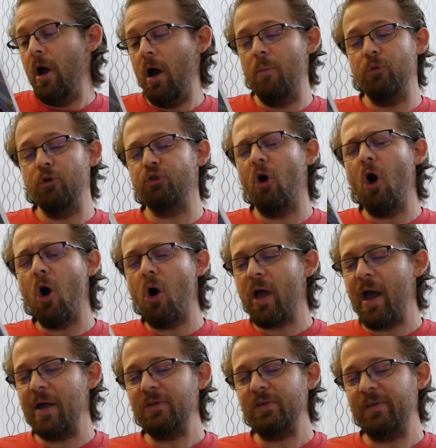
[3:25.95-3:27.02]
There's all
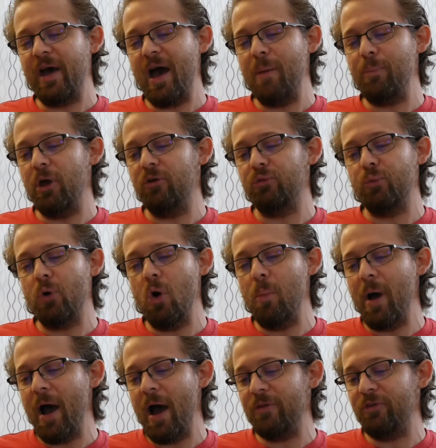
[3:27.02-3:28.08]
kinds of topics:
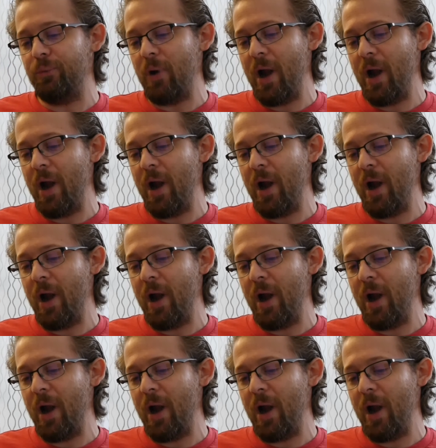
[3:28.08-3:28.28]
robots,